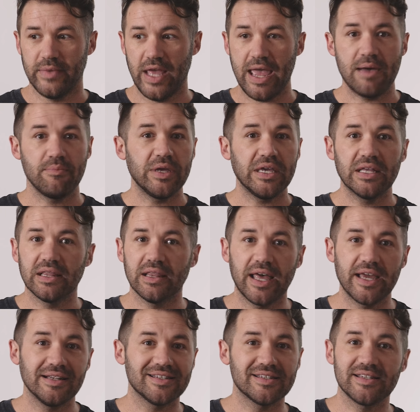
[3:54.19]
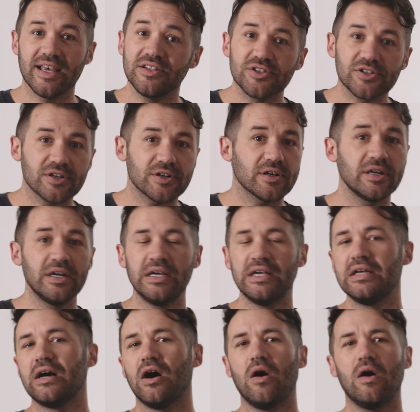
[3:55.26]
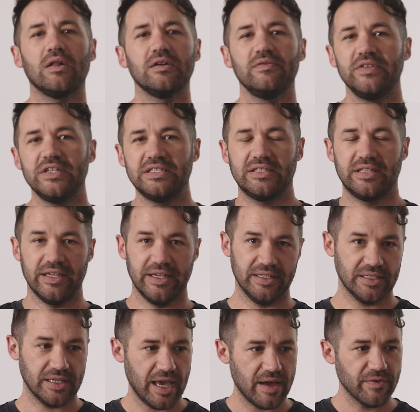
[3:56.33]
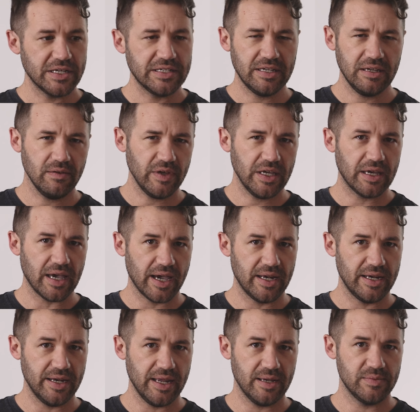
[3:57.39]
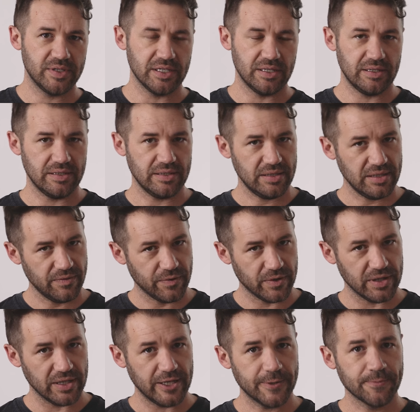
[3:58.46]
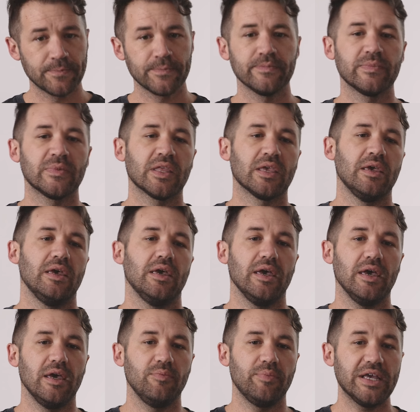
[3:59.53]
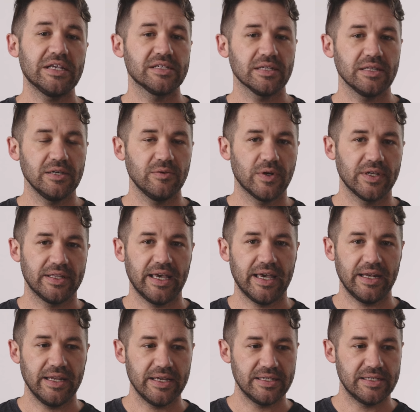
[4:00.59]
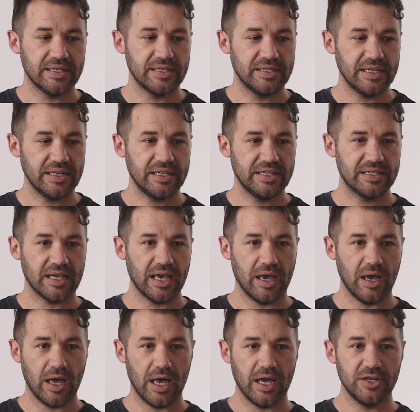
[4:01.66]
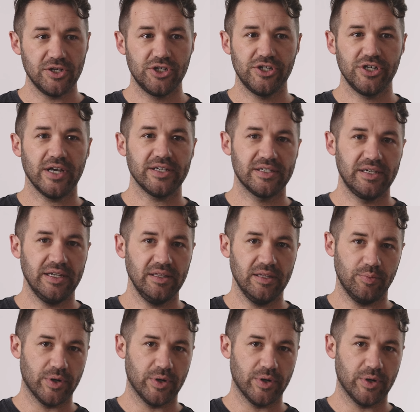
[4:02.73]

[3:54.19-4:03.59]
ambient light sensor, all of these things. Every TV kind of names it differently. And basically, what that is, is it is adjusting the